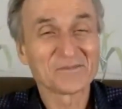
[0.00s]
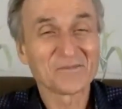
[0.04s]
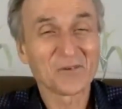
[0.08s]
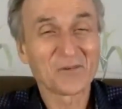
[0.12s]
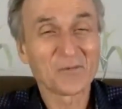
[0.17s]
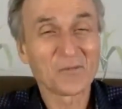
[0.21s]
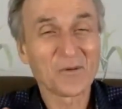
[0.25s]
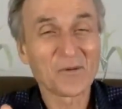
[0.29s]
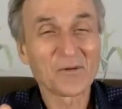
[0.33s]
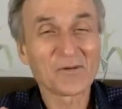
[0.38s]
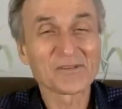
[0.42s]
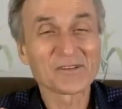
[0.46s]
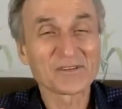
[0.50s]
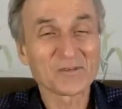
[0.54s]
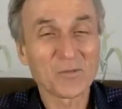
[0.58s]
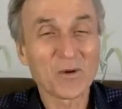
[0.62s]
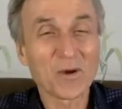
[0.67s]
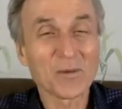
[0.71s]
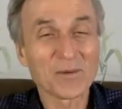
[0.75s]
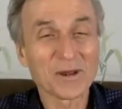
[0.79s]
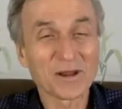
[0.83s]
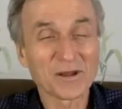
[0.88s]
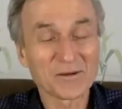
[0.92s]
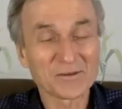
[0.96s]
from previous
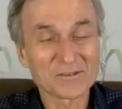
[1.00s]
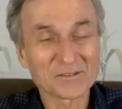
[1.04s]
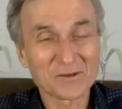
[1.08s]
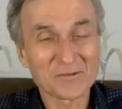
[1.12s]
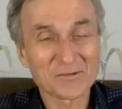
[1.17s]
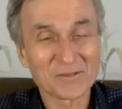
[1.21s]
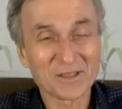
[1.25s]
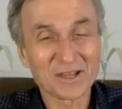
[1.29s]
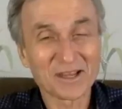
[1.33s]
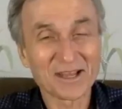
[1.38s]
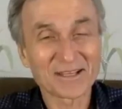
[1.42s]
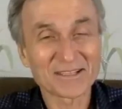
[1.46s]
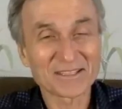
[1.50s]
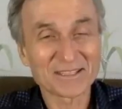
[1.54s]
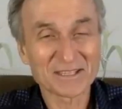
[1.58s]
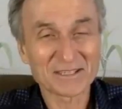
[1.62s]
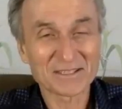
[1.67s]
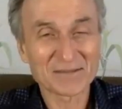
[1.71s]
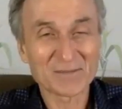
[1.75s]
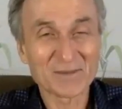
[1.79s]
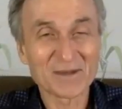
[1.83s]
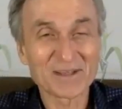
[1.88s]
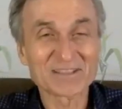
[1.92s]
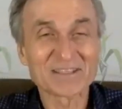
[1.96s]
webinars over the last
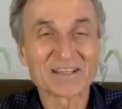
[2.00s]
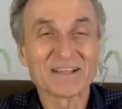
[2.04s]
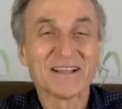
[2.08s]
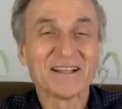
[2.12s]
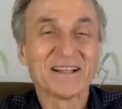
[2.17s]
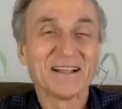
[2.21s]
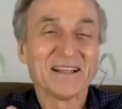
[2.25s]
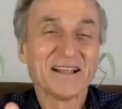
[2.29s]
six months.